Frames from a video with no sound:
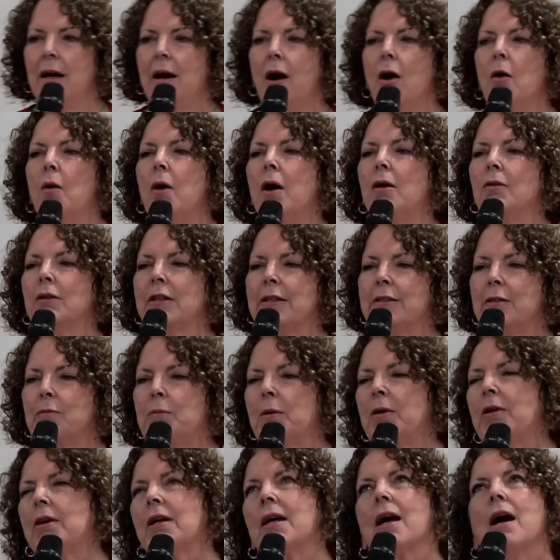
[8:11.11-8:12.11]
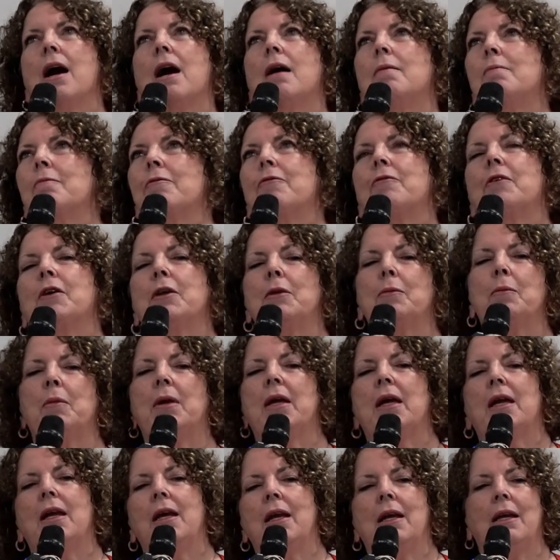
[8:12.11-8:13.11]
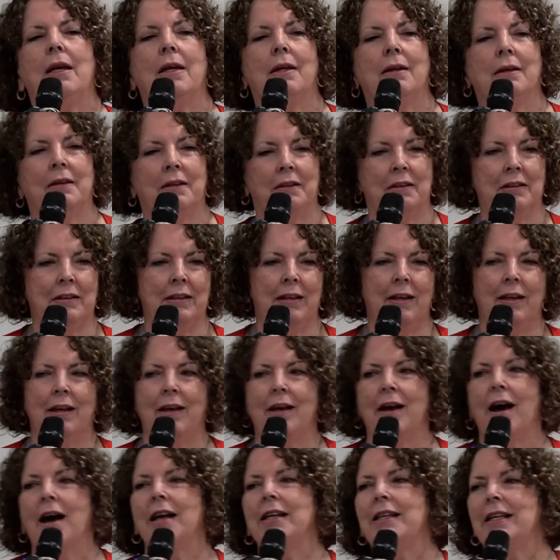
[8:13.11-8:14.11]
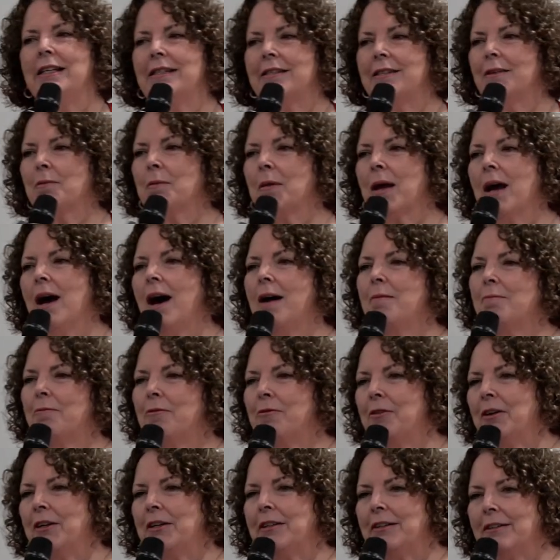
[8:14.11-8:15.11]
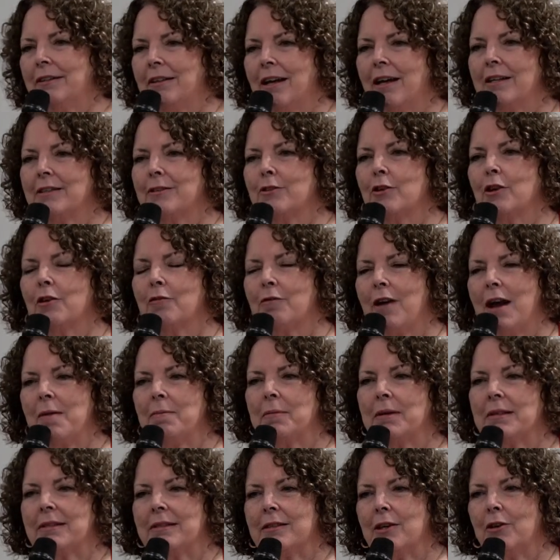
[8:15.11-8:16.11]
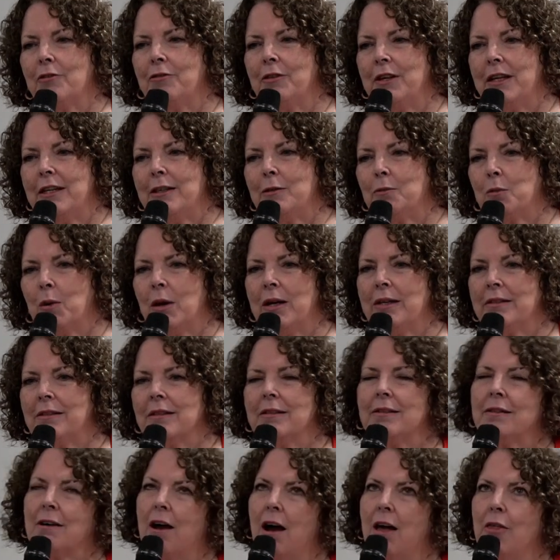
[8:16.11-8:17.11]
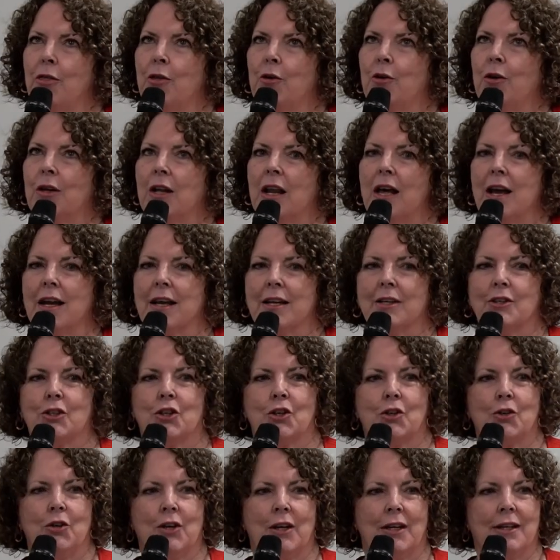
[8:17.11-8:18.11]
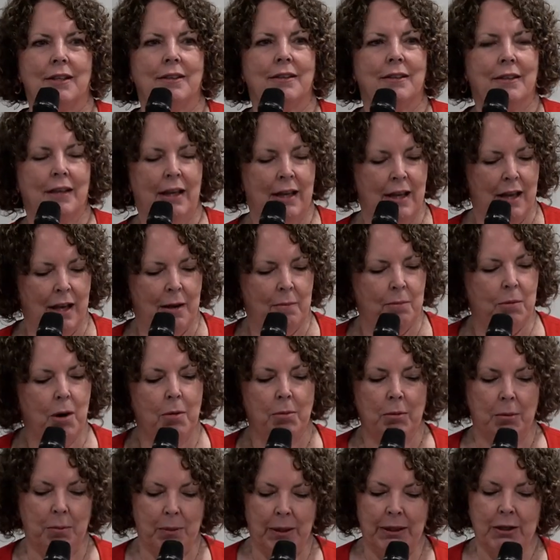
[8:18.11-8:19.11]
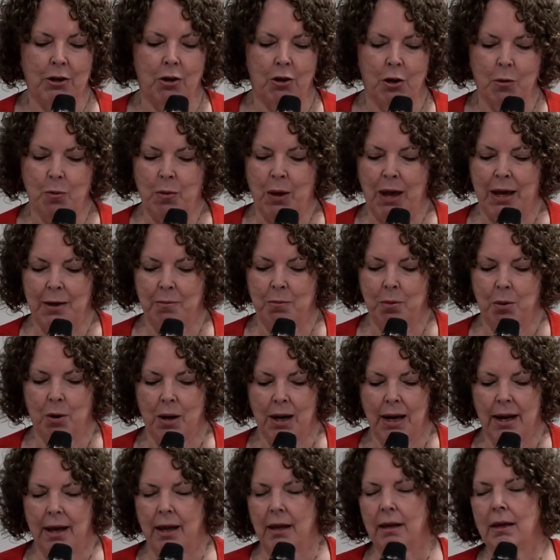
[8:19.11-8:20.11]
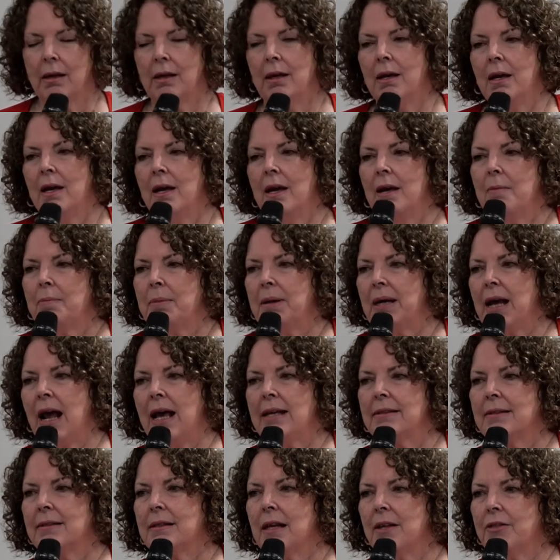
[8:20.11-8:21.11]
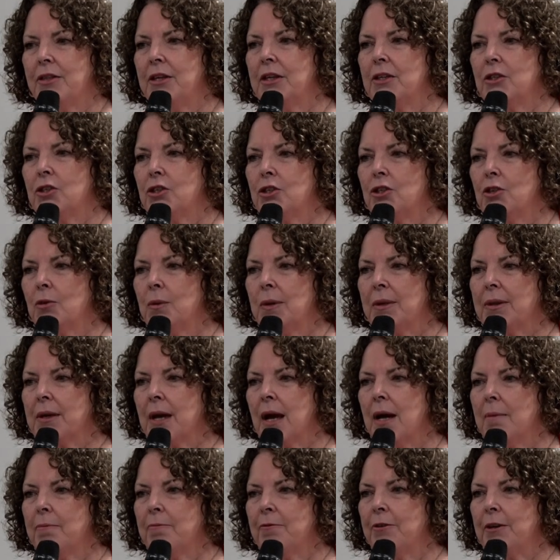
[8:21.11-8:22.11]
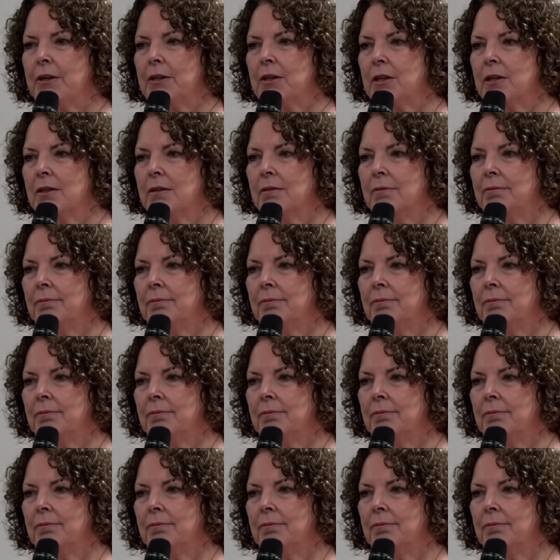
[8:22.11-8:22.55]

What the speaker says: Oh, Holy Spirit, comfort me. I need some comfort. I'd sort of wrap myself in his presence, I thought, like a doona. Probably not a bad prayer, but it has nothing to do with comfort.